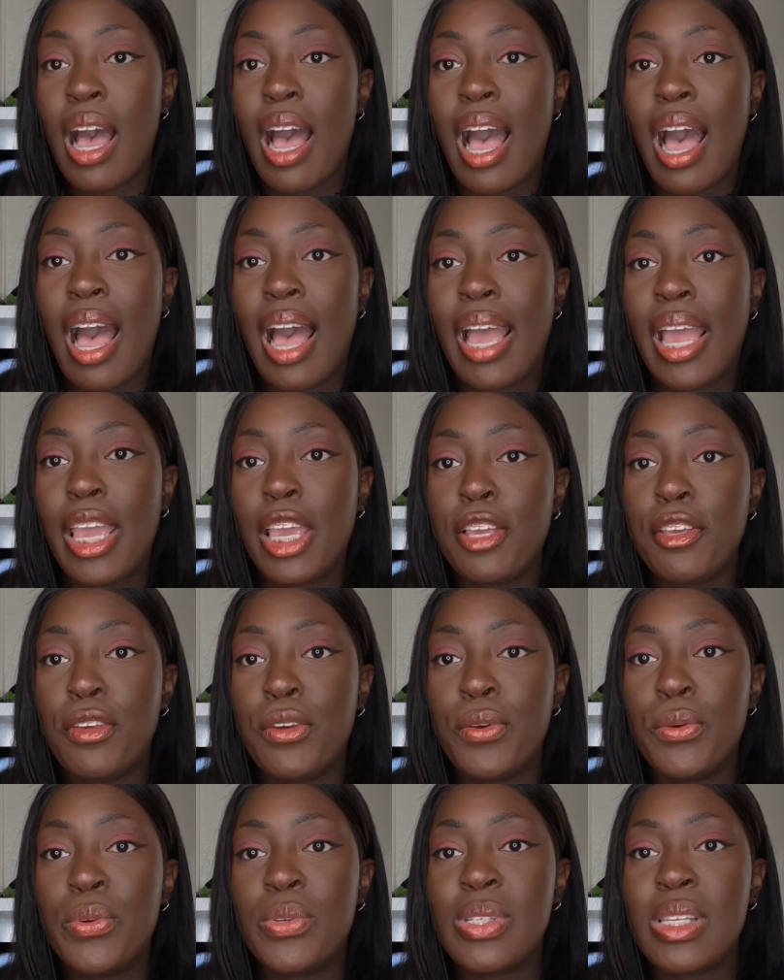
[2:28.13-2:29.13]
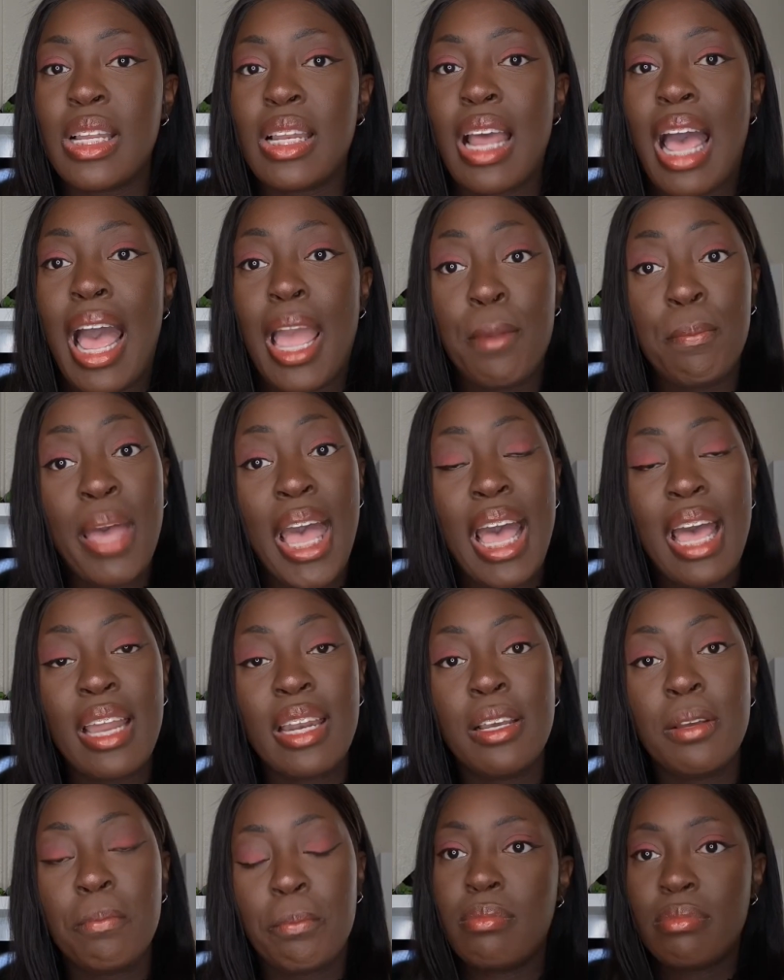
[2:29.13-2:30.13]
I use an
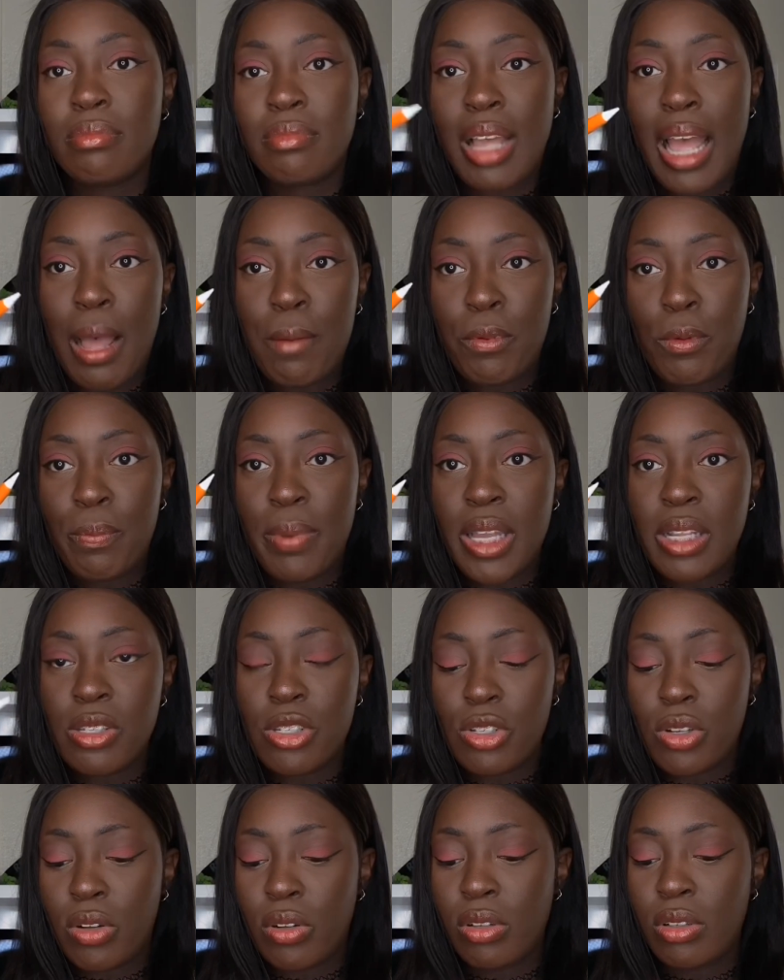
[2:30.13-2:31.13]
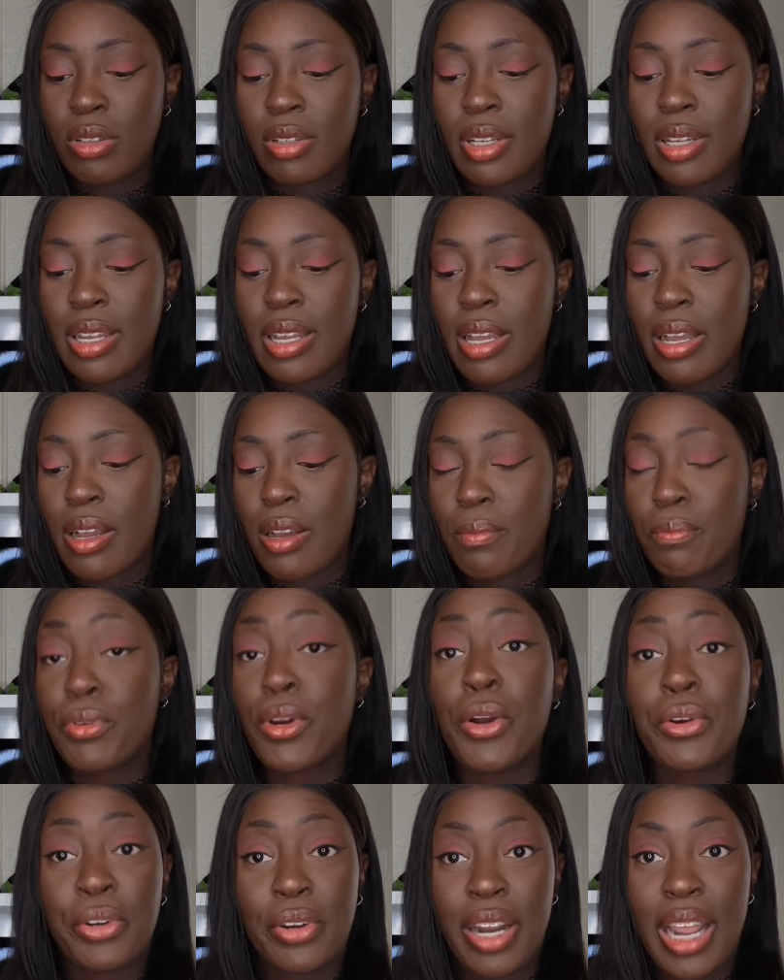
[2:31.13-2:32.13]
iPad, Apple Pencil,
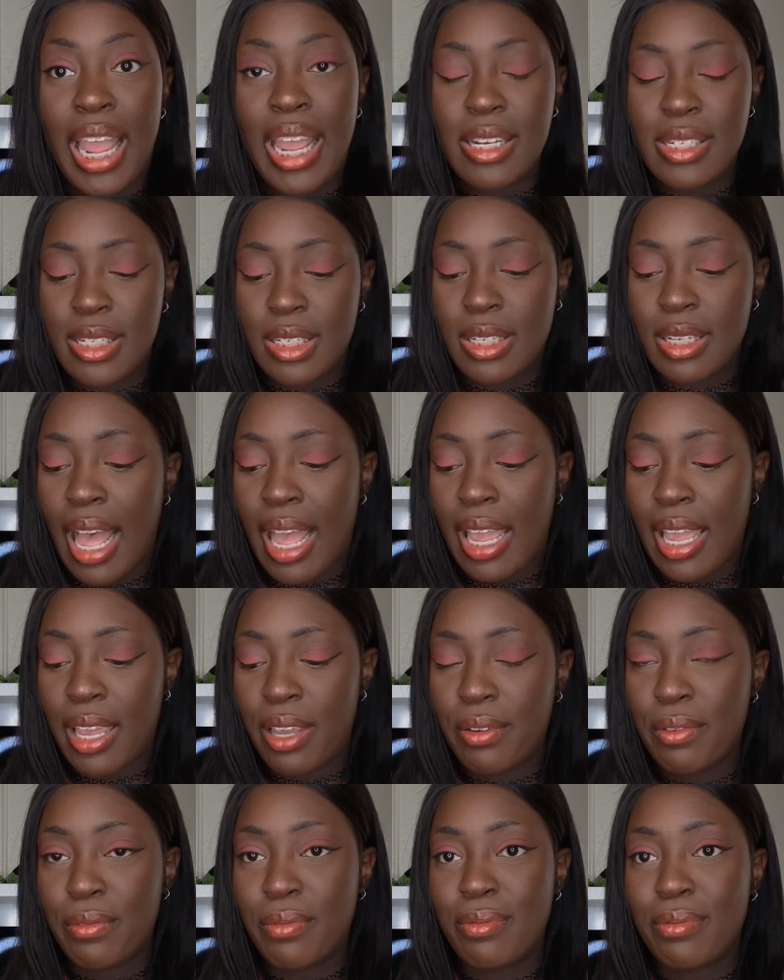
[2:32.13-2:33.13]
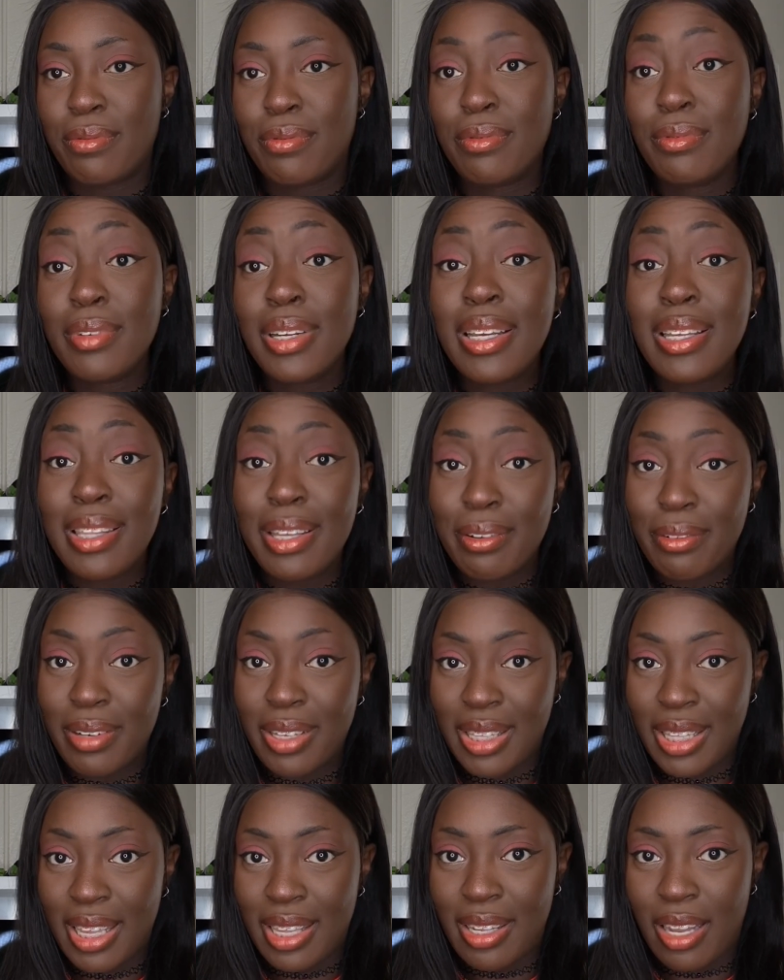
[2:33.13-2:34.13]
Procreate. I
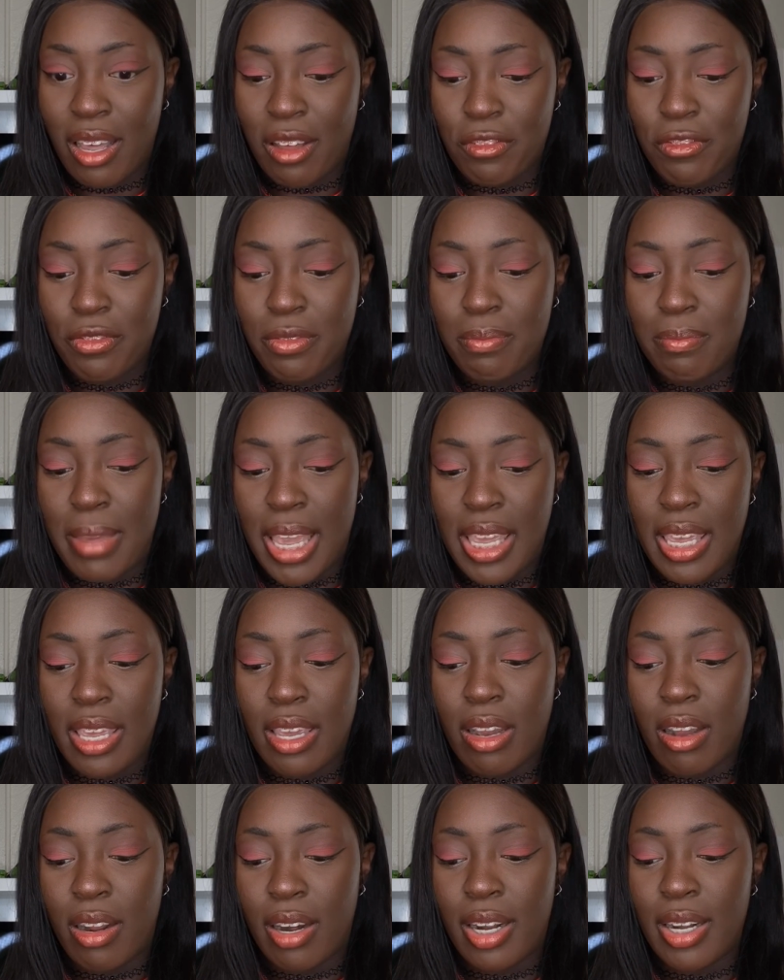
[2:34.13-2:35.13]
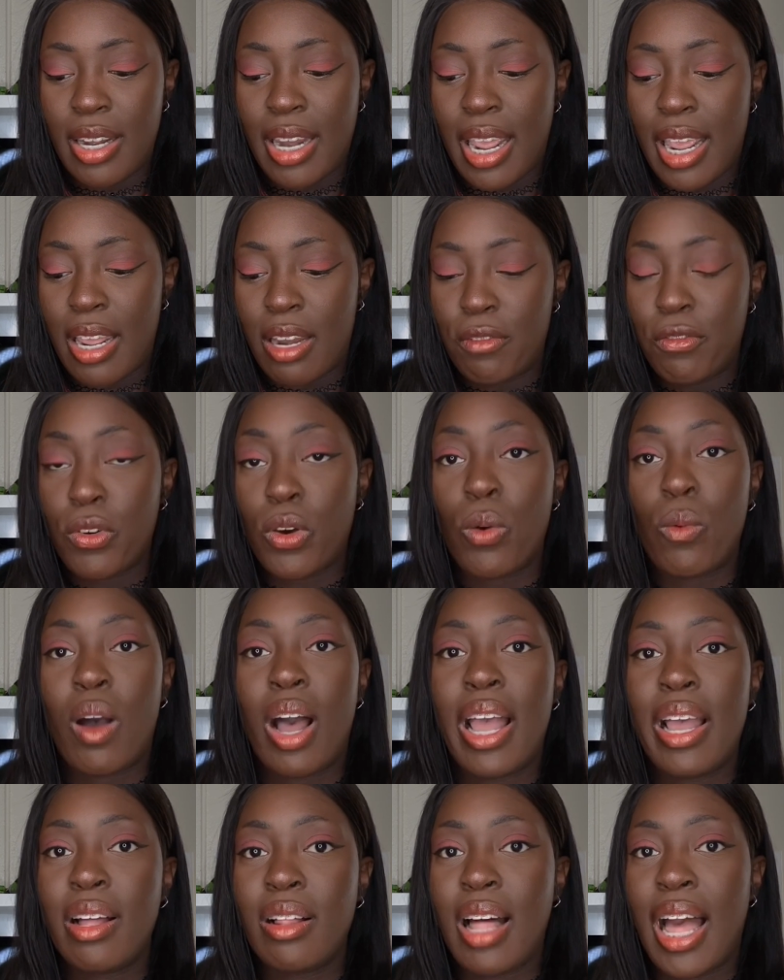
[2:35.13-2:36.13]
really love making art. And for a
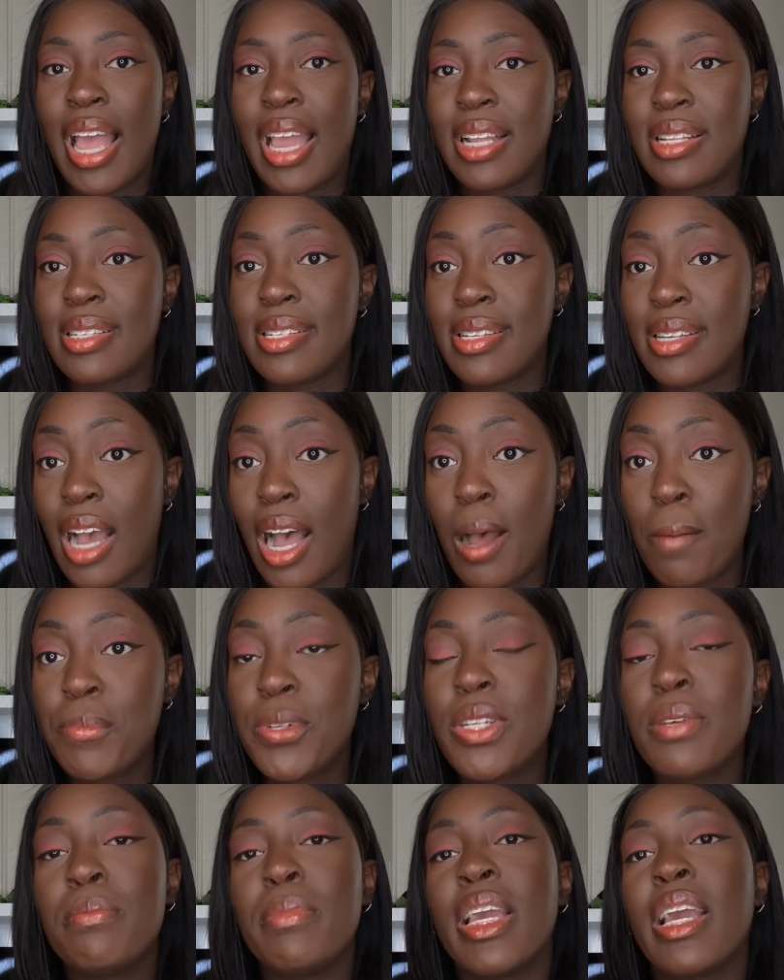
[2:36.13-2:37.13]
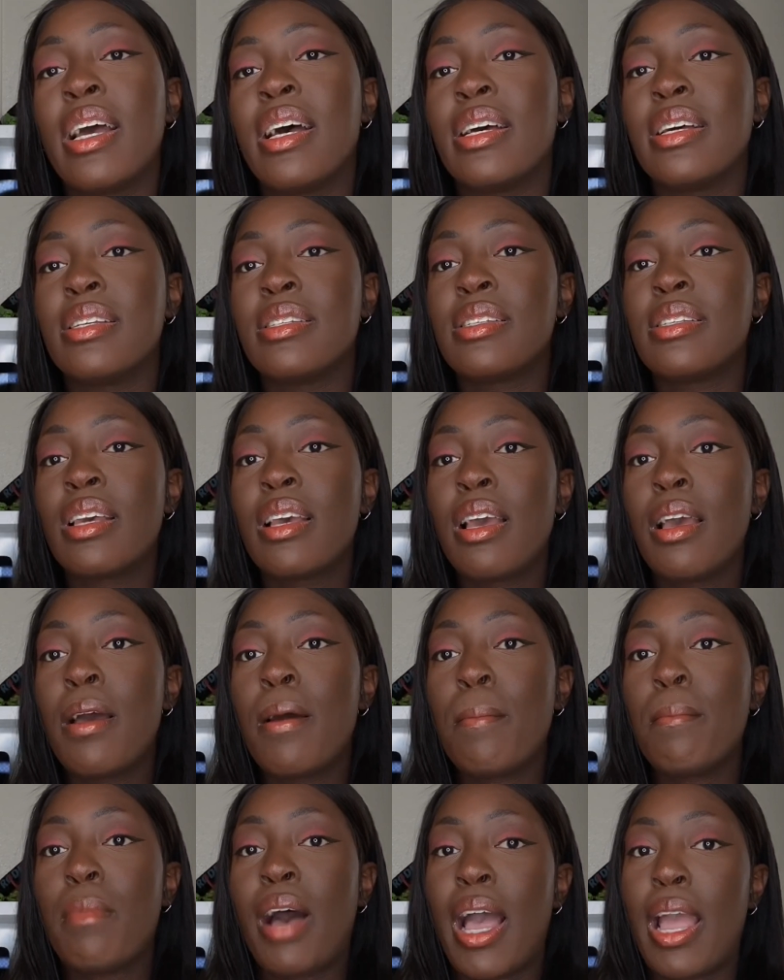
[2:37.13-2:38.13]
while I had stopped because
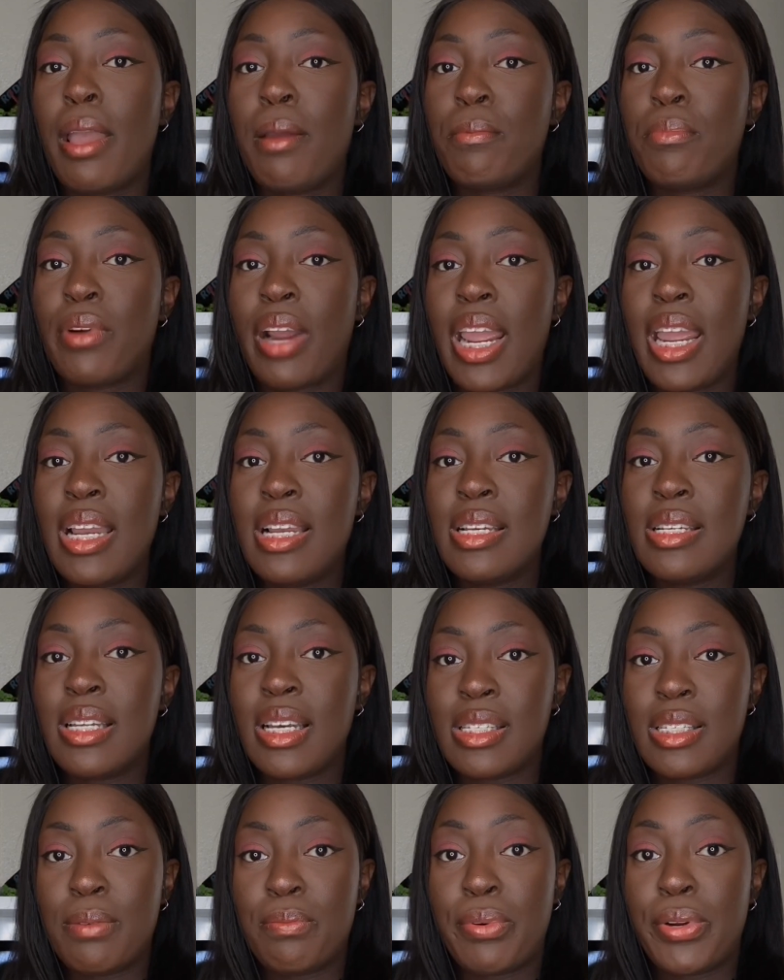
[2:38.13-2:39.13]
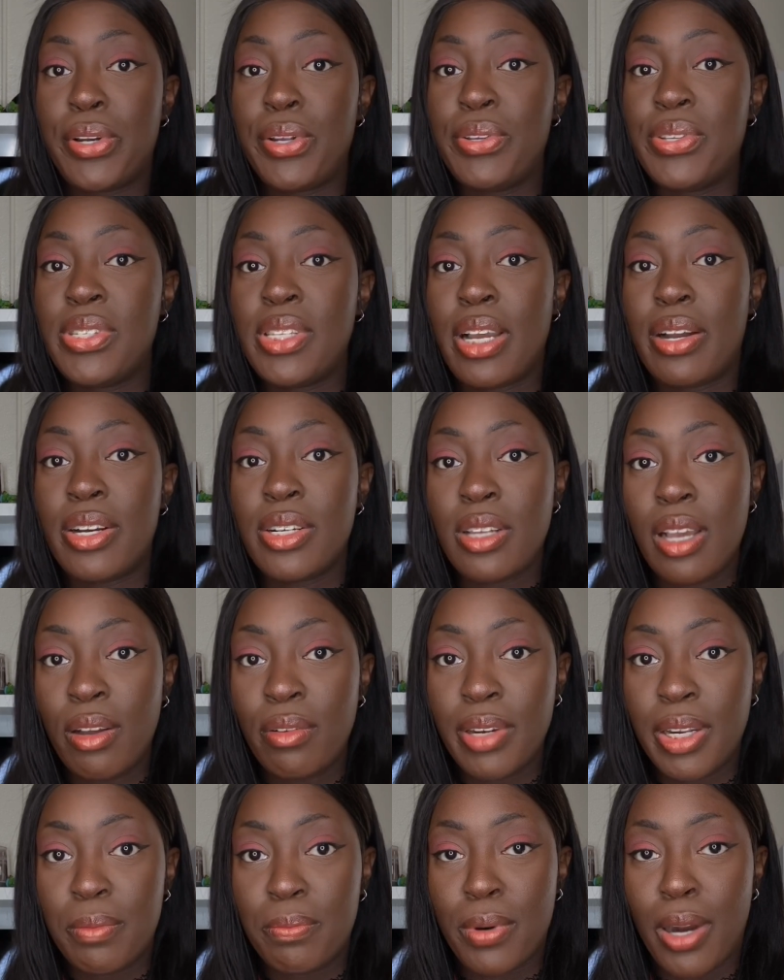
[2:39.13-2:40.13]
my brain doesn't produce
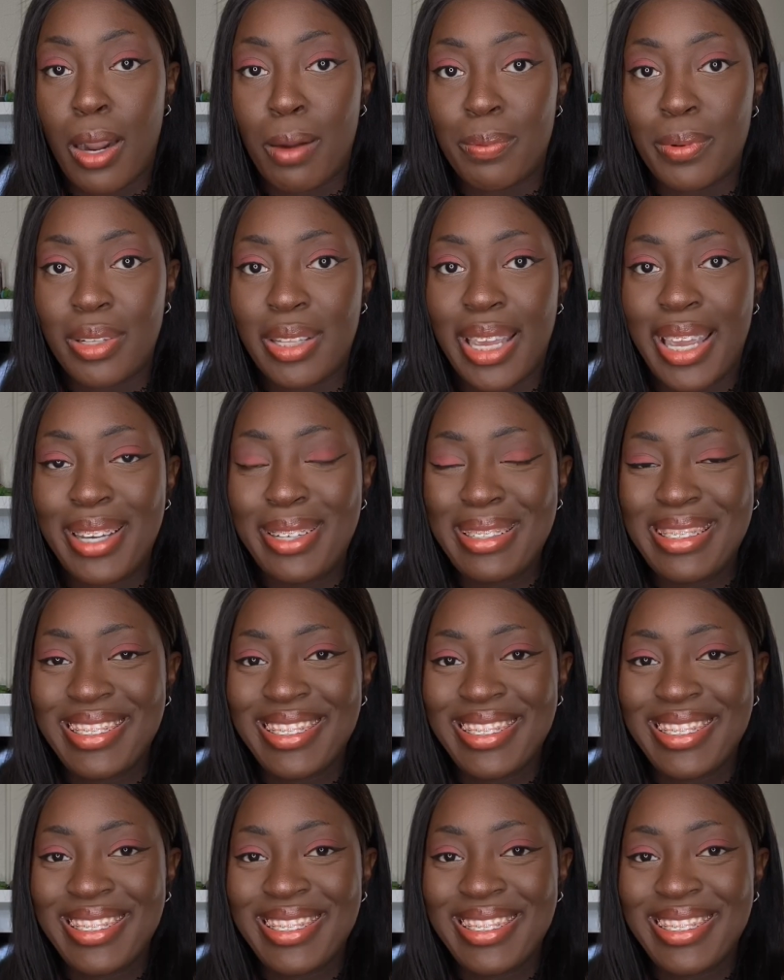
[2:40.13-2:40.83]
serotonin properly.